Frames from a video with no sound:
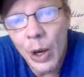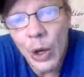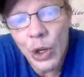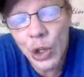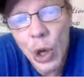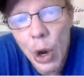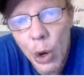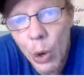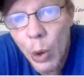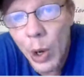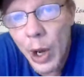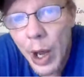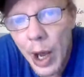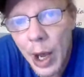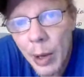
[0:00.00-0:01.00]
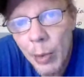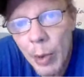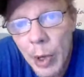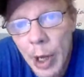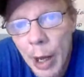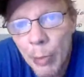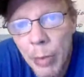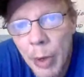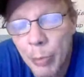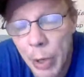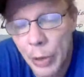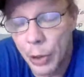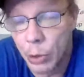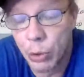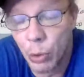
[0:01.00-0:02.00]
So,
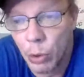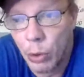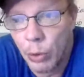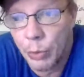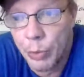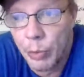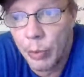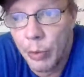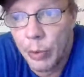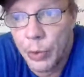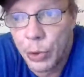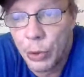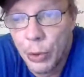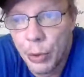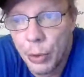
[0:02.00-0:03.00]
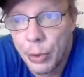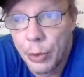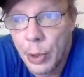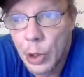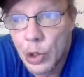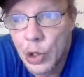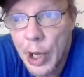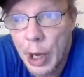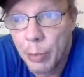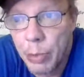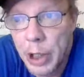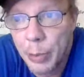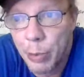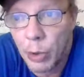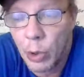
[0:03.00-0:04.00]
but the cruel truth is that
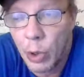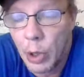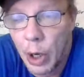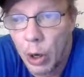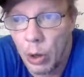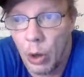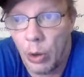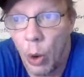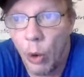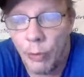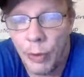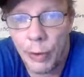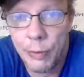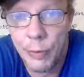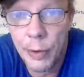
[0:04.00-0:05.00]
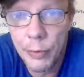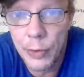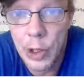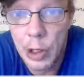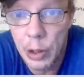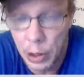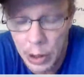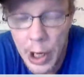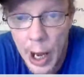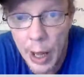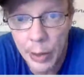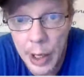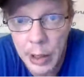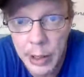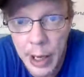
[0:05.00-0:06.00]
people over 50, yeah,
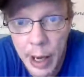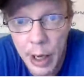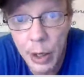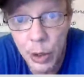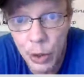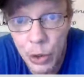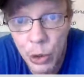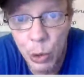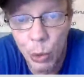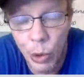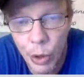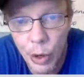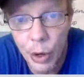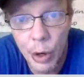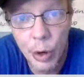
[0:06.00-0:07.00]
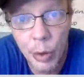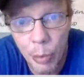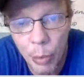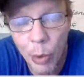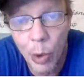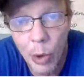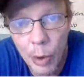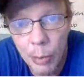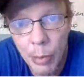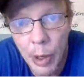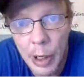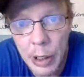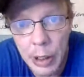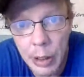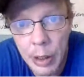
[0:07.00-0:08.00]
they tend to earn more
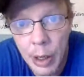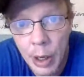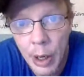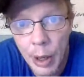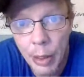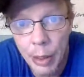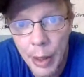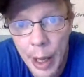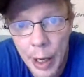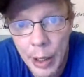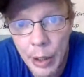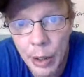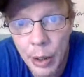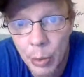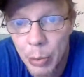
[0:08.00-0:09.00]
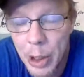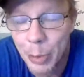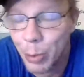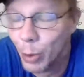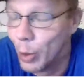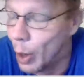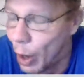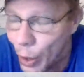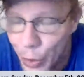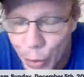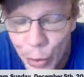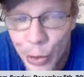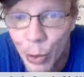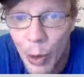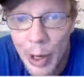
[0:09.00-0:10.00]
money than people
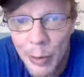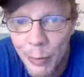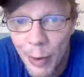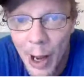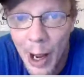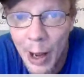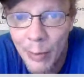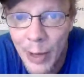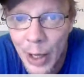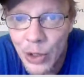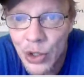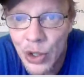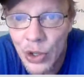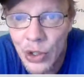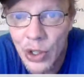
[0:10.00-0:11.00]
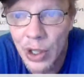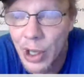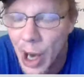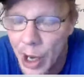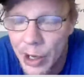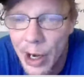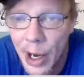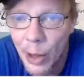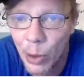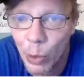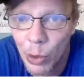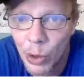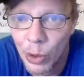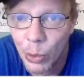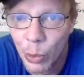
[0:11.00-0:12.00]
under 25. That's just kind of how the
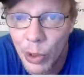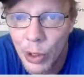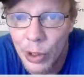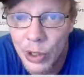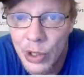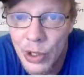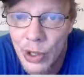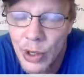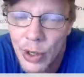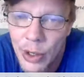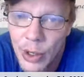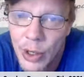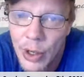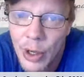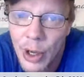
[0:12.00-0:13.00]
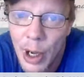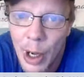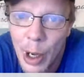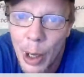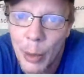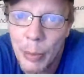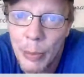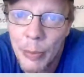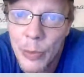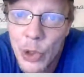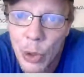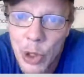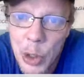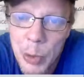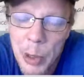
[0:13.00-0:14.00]
world works.
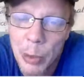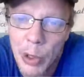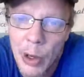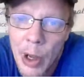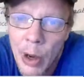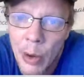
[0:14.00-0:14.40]
So these people,